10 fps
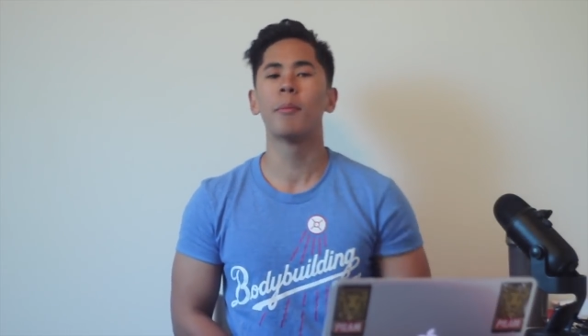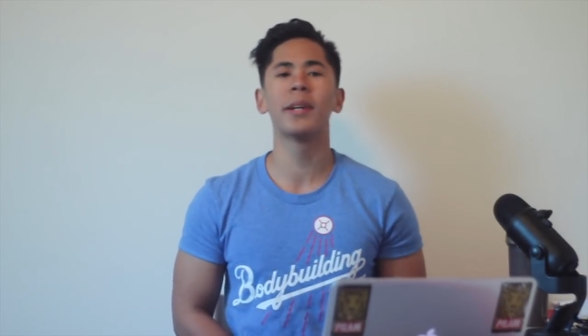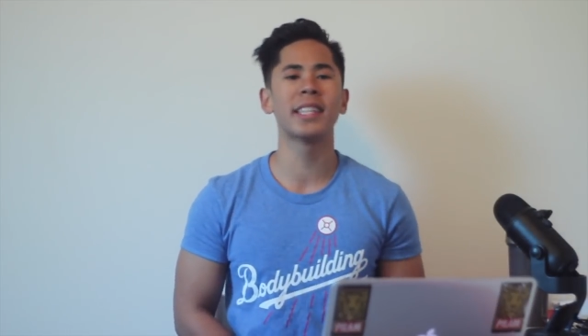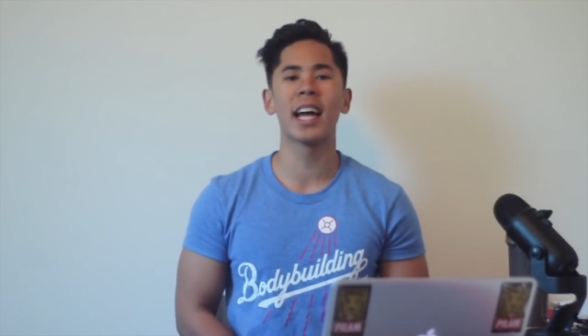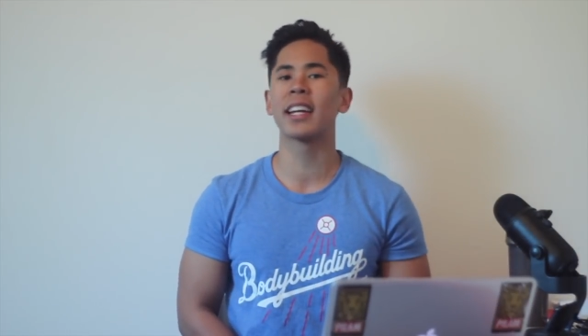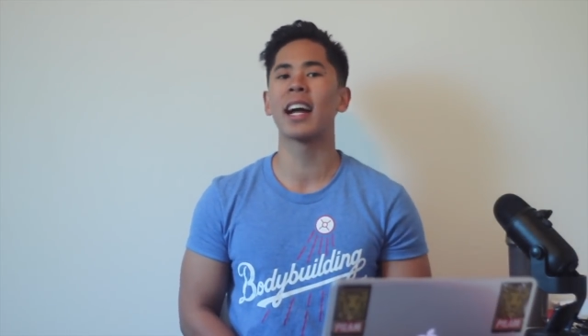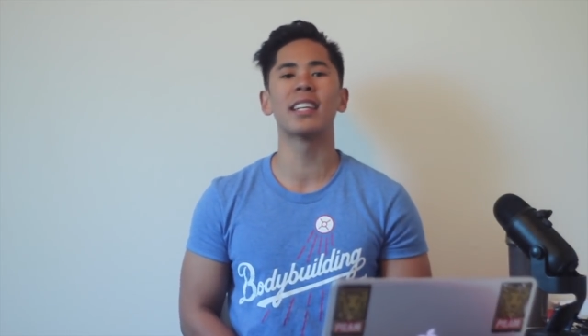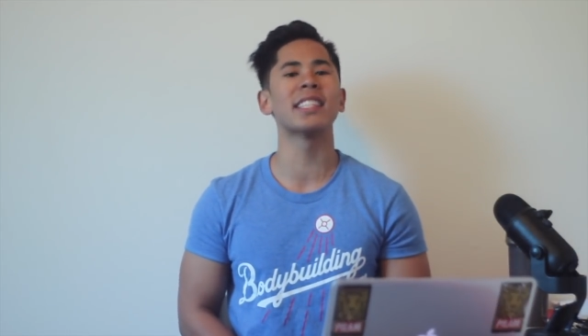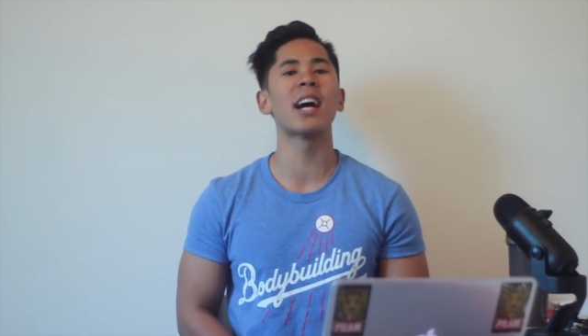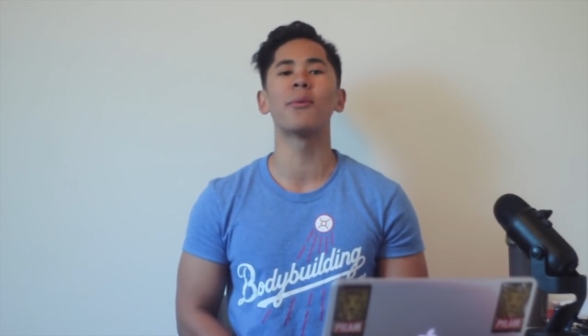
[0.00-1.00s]
But that,
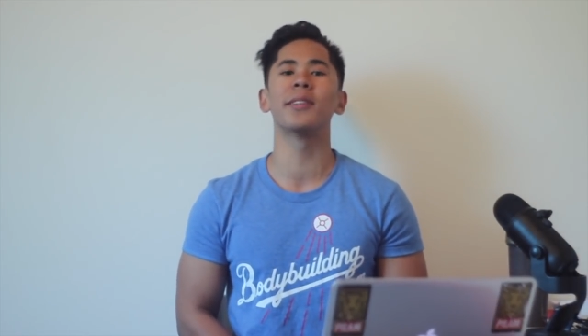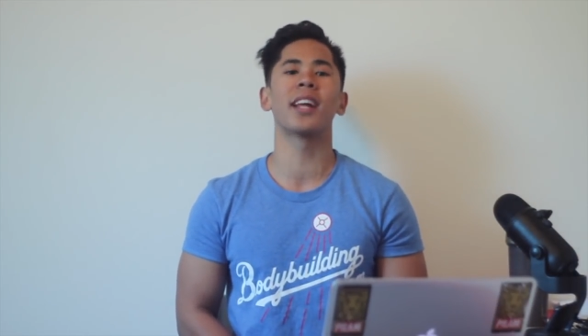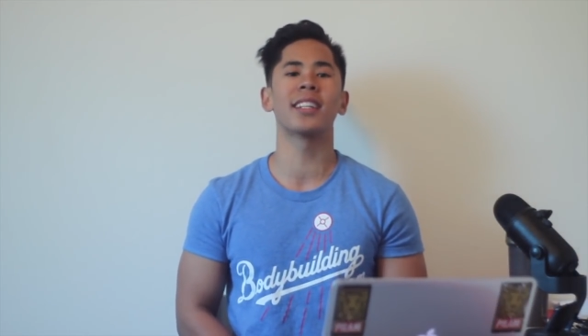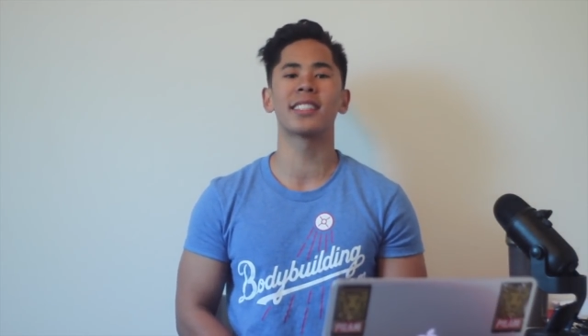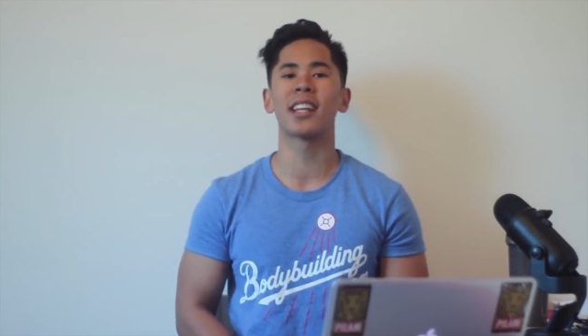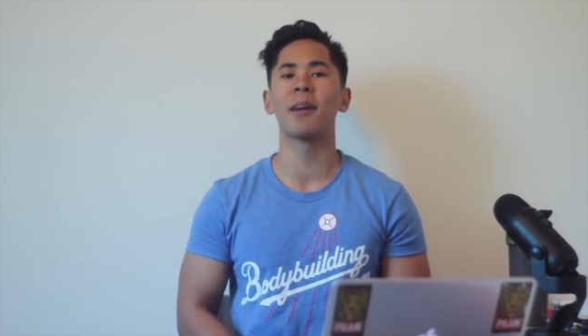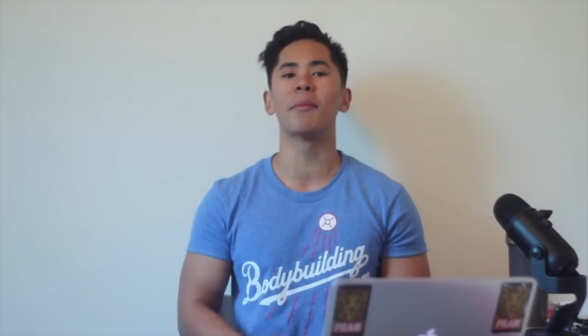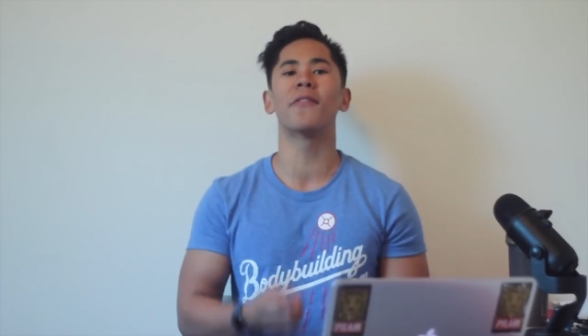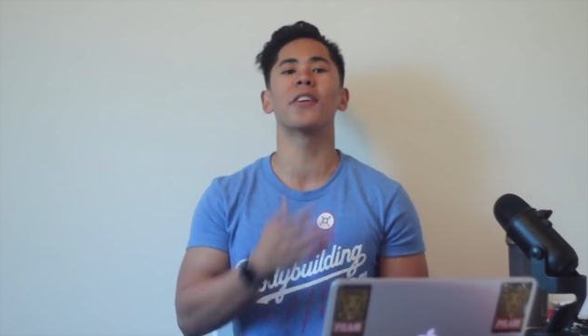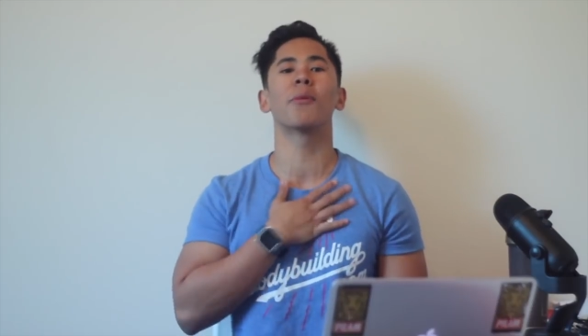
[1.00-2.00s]
guys, that will not stop
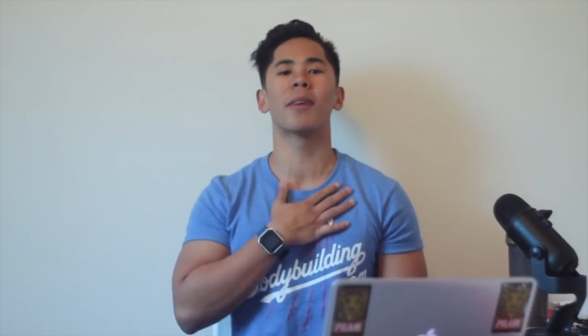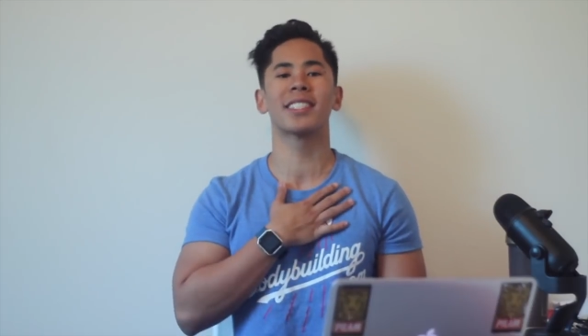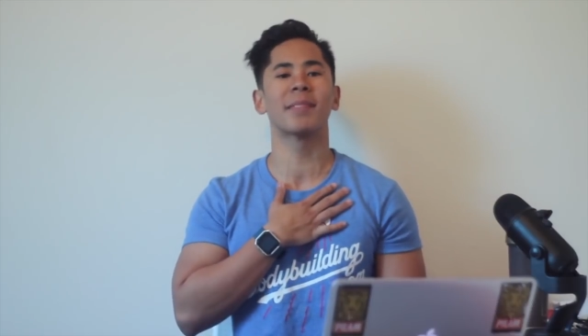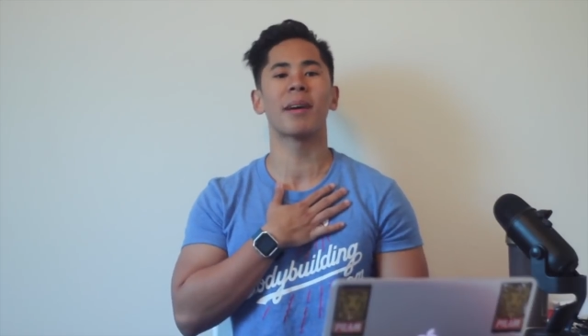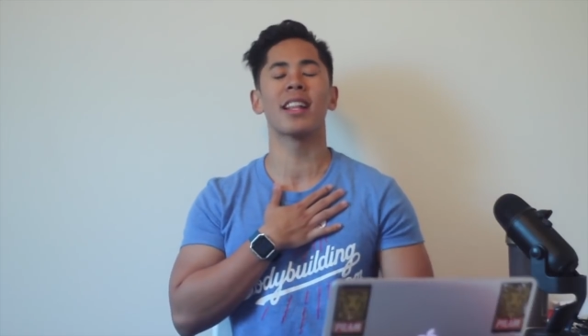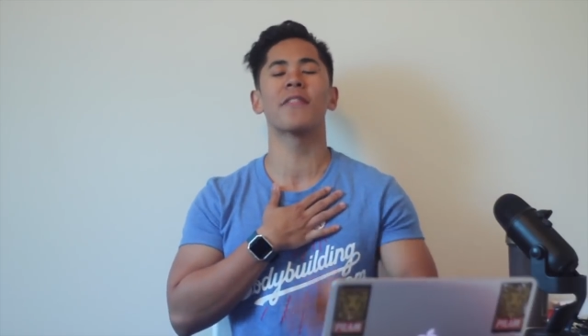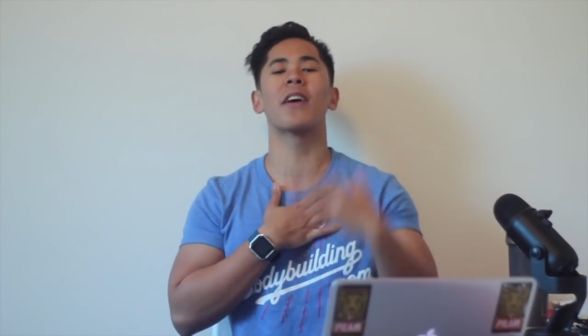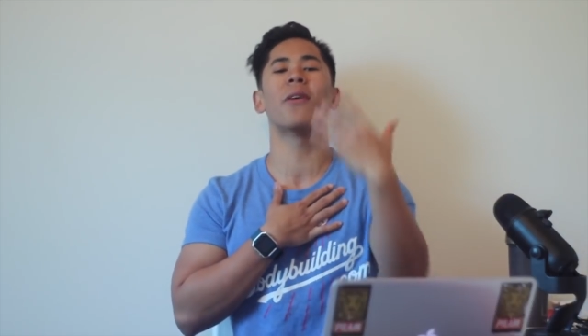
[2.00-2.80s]
me for the rest of my life.